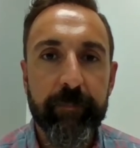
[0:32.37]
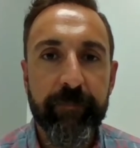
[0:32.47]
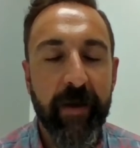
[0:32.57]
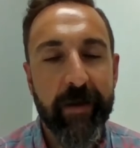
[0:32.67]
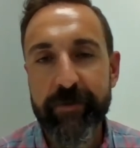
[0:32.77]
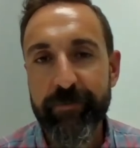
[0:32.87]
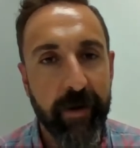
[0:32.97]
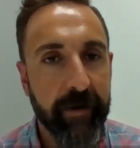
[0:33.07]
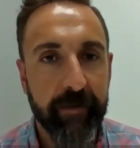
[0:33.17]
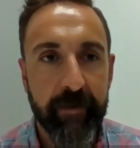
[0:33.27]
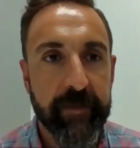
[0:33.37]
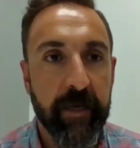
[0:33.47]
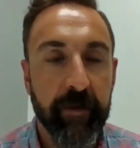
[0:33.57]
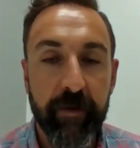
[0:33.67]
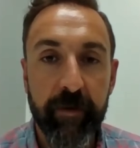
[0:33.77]
Fast Track
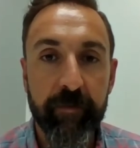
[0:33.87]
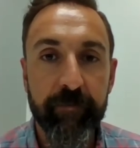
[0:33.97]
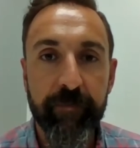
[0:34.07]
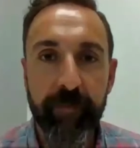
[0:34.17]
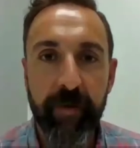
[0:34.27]
executive,